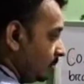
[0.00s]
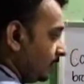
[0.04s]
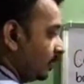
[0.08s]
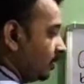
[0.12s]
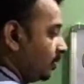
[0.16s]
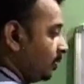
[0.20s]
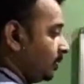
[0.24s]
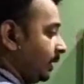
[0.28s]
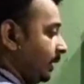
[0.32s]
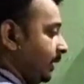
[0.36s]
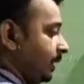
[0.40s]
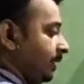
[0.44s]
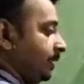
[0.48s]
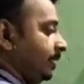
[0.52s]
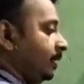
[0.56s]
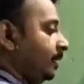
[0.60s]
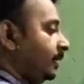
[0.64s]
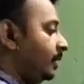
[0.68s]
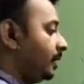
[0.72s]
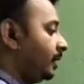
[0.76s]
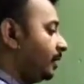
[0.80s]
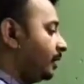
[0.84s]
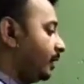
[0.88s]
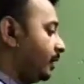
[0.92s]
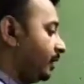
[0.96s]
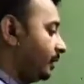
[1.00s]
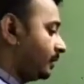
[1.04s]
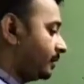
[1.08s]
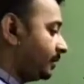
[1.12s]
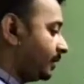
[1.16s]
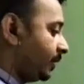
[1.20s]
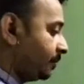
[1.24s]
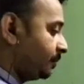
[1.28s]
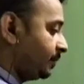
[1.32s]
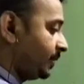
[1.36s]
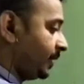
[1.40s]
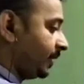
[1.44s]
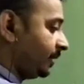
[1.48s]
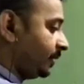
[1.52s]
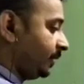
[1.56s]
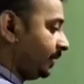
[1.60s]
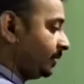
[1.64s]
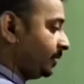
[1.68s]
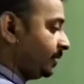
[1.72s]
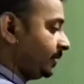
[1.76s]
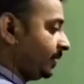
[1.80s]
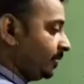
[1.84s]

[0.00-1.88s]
Okay. Subject is